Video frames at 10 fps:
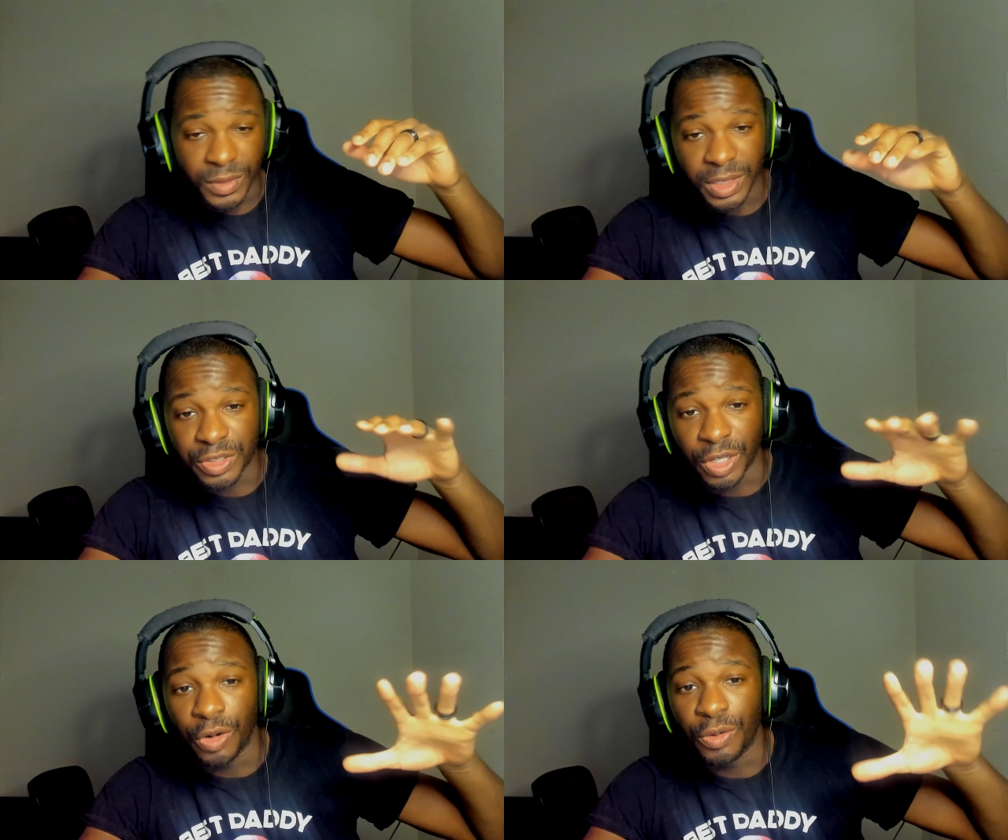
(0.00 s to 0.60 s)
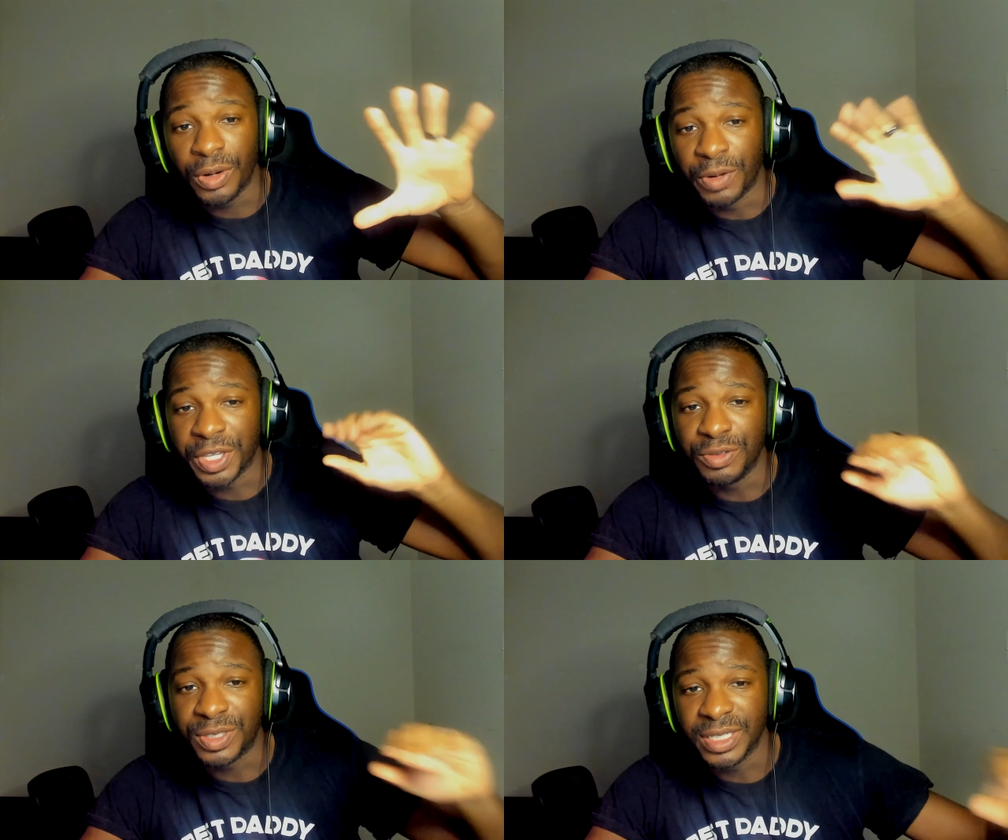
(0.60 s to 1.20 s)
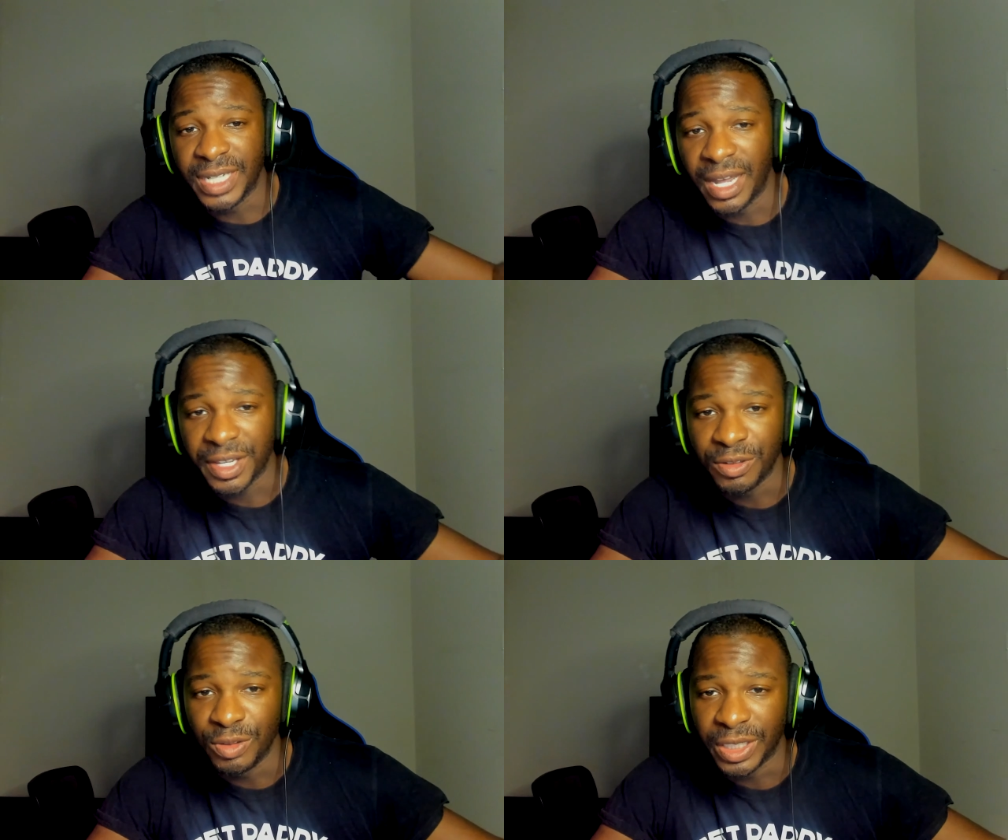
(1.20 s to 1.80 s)
So when you sit down
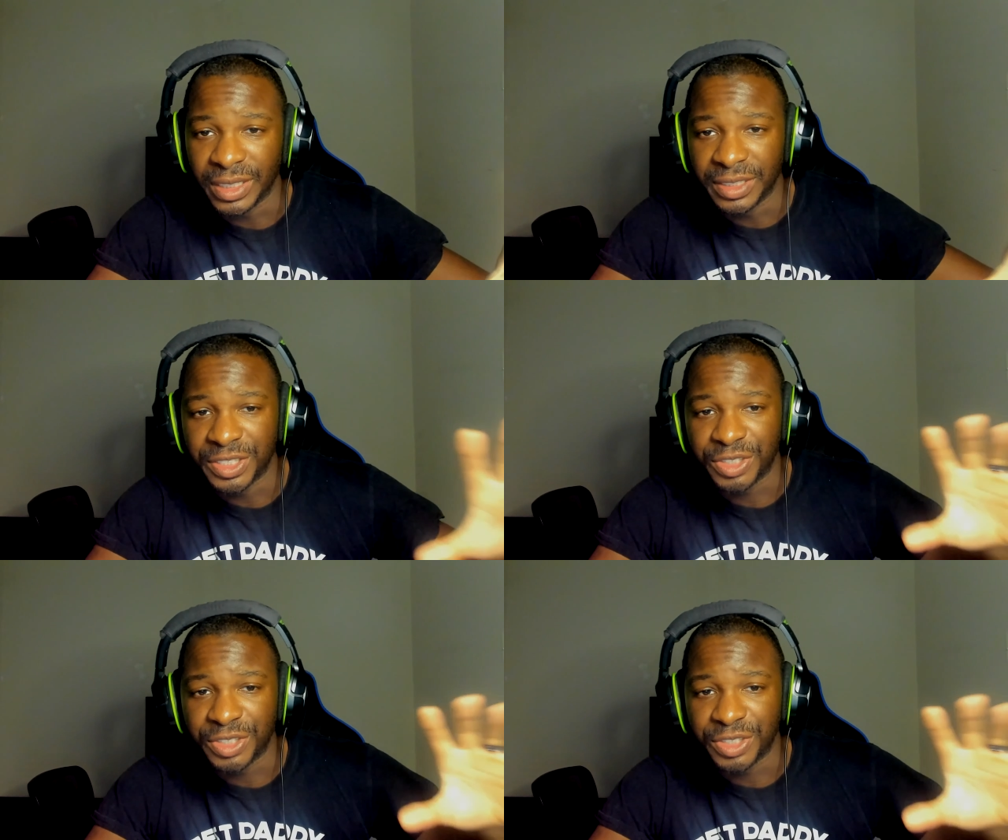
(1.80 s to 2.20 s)
and you look at this